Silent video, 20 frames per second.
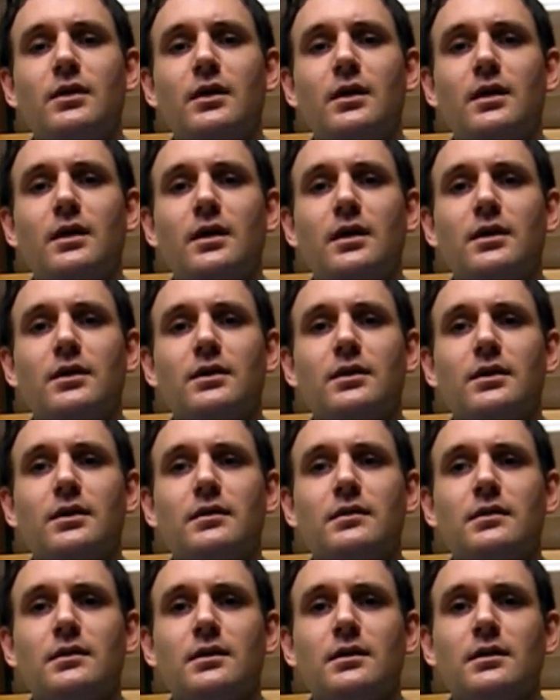And uh,
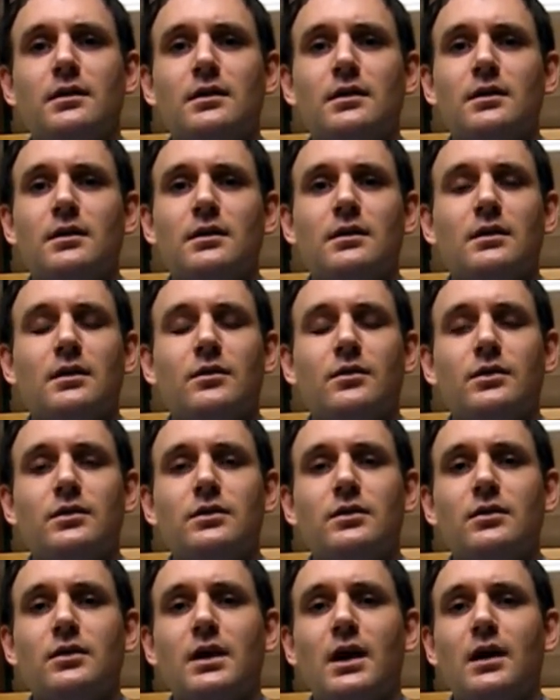there was
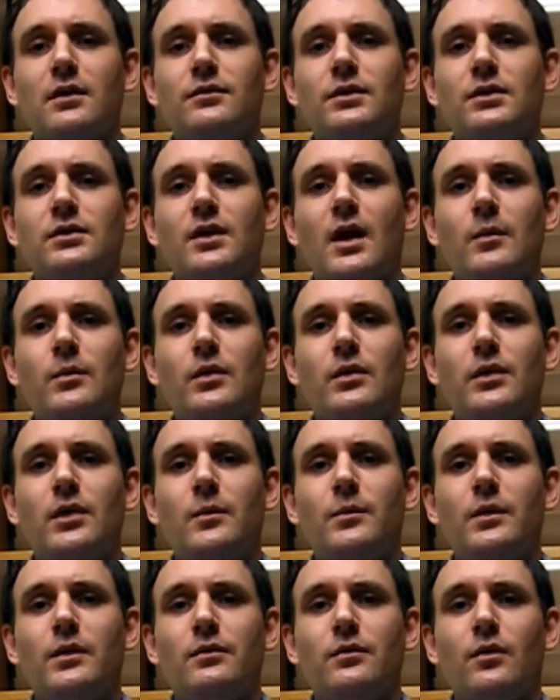no Calvary Chapel there
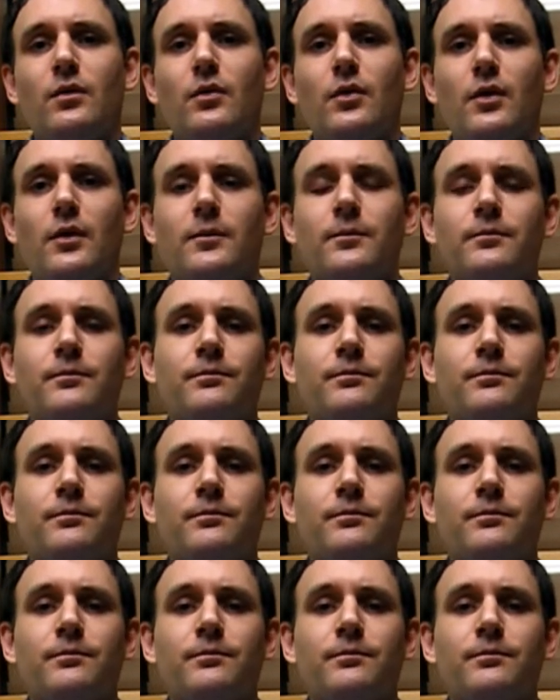before.